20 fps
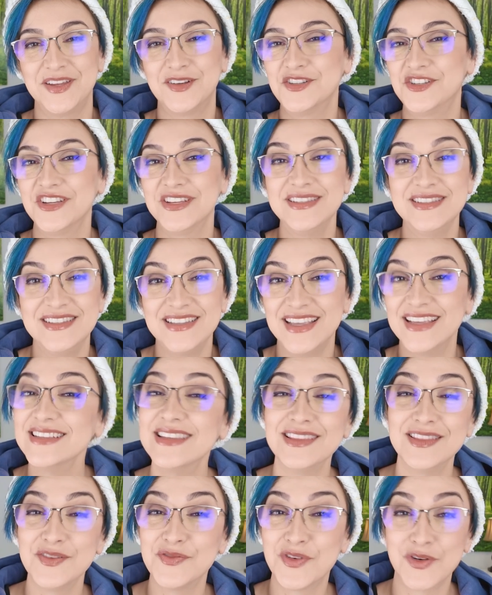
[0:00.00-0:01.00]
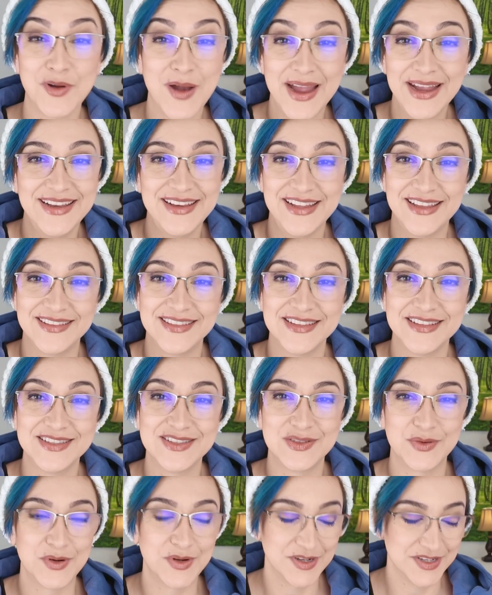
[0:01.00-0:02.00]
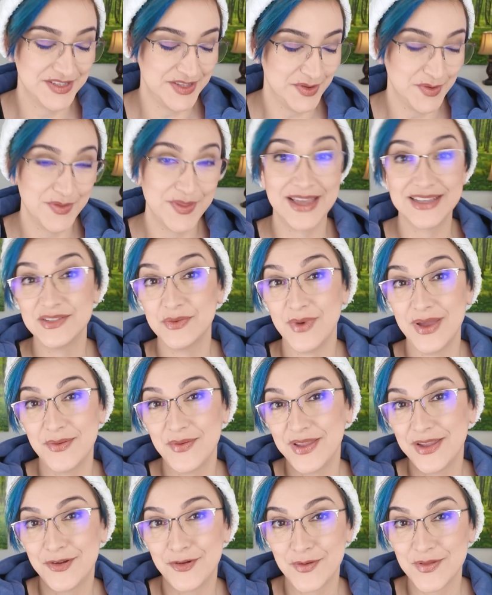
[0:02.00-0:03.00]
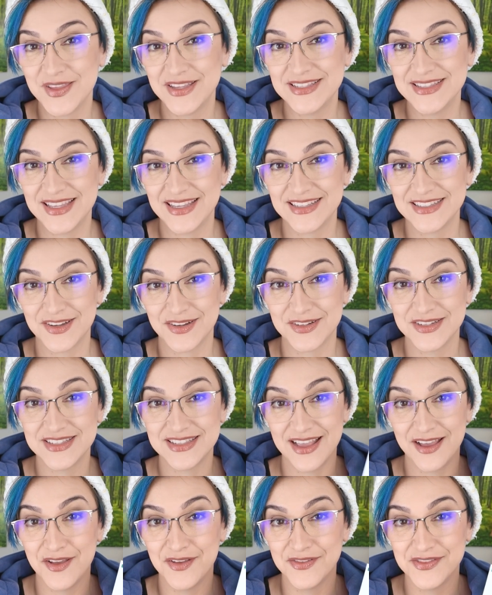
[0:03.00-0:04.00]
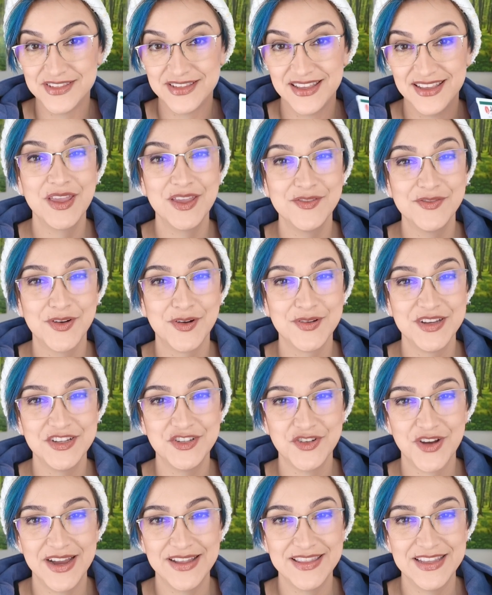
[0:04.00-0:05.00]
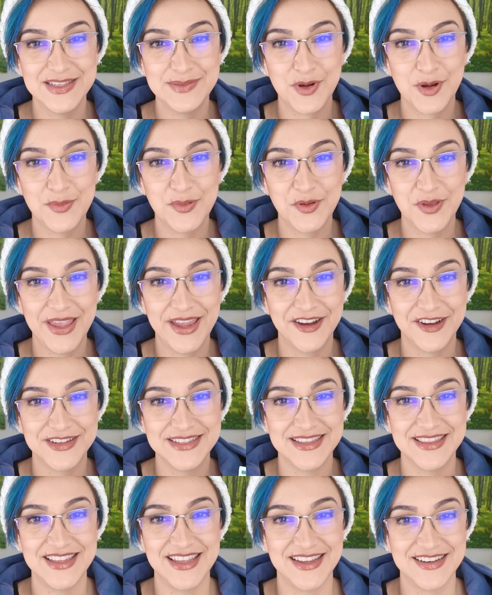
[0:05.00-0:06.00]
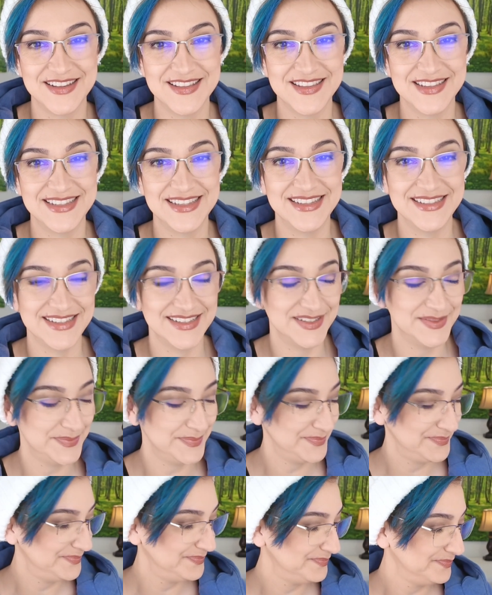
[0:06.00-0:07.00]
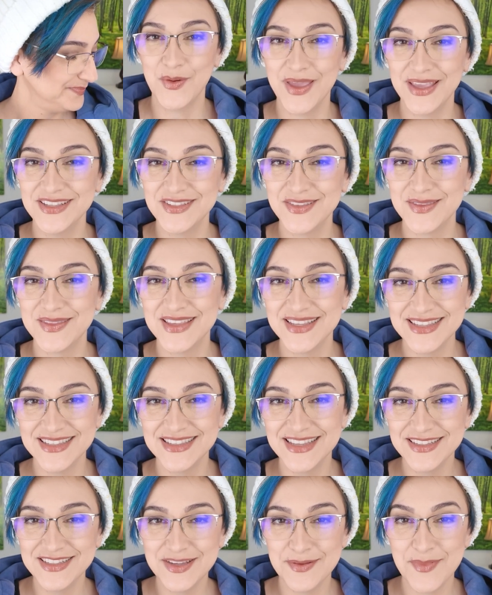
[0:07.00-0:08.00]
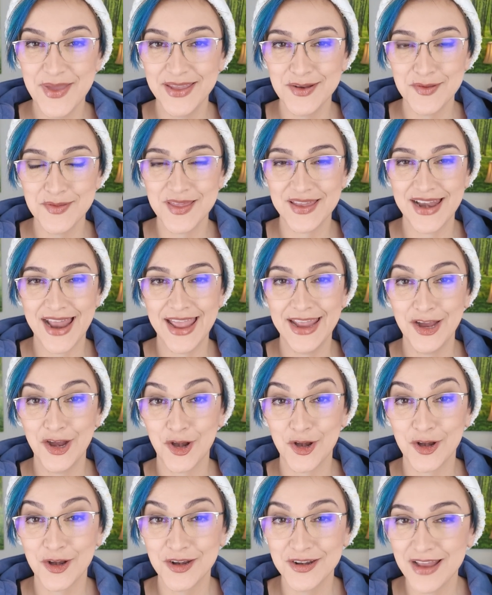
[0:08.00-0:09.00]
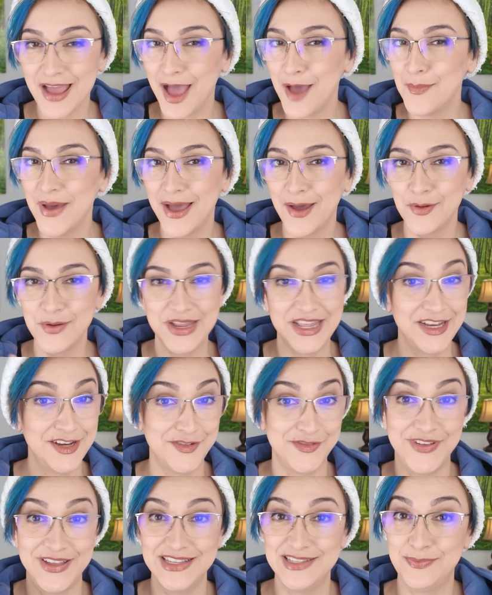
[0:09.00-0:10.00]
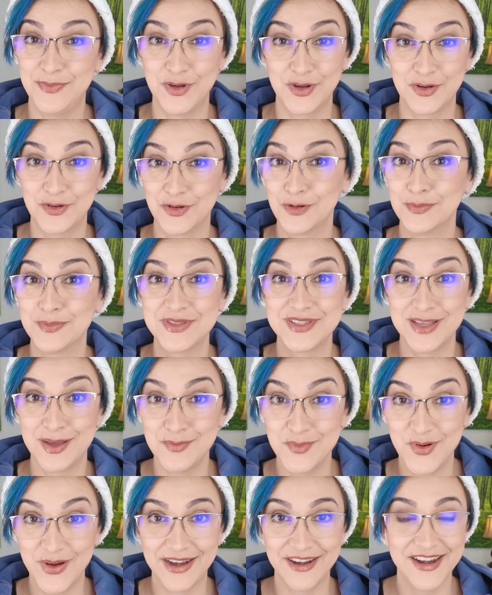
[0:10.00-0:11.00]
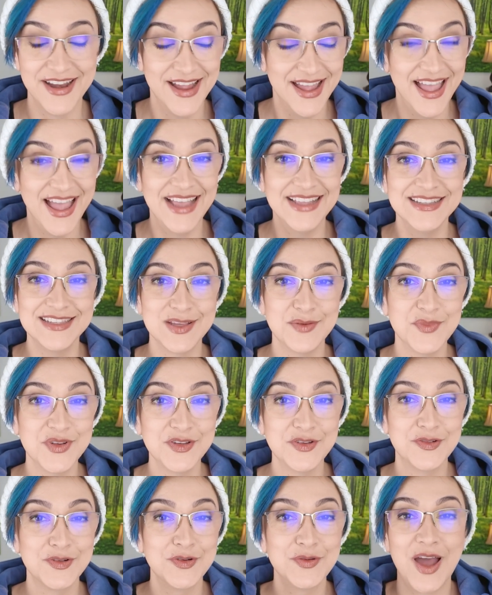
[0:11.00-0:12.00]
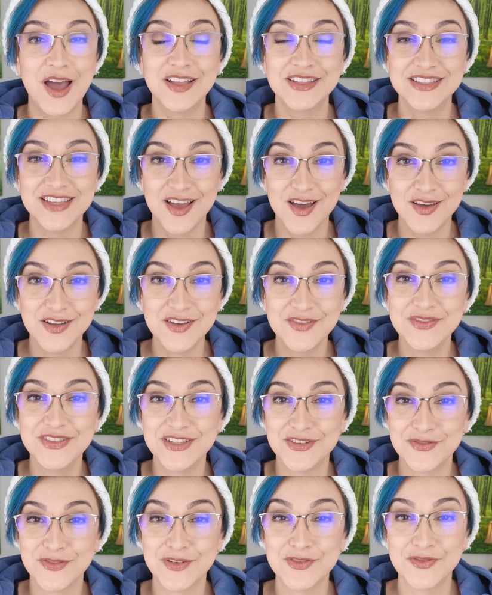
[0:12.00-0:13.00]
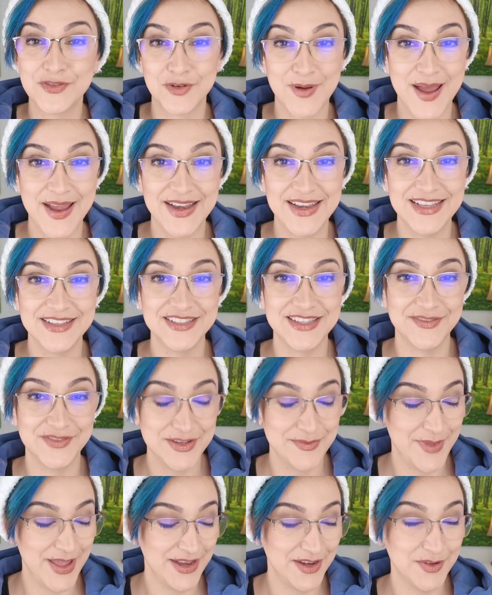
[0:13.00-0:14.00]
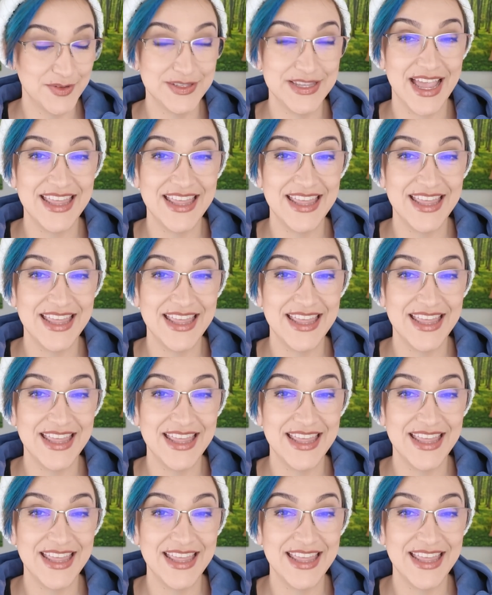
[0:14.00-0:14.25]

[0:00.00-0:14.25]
there just isn't the variety at the store. So that's why we grow these things ourselves. Looking forward to trying these purple carrots at the end of the season. Okay, so this is a tomato that I heard about in a Facebook group somewhere, and someone grew a ton of different varieties of tomatoes.